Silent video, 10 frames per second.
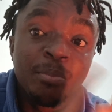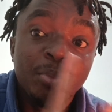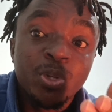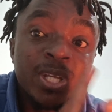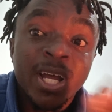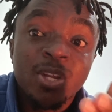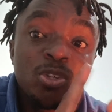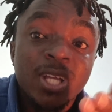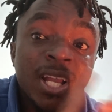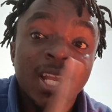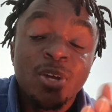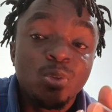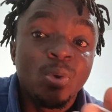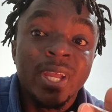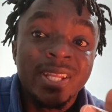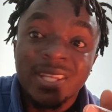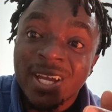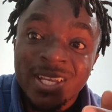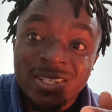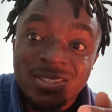but they are not allowed to
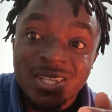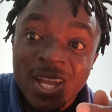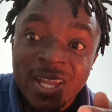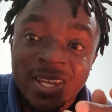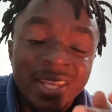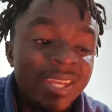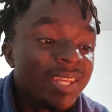enter inside.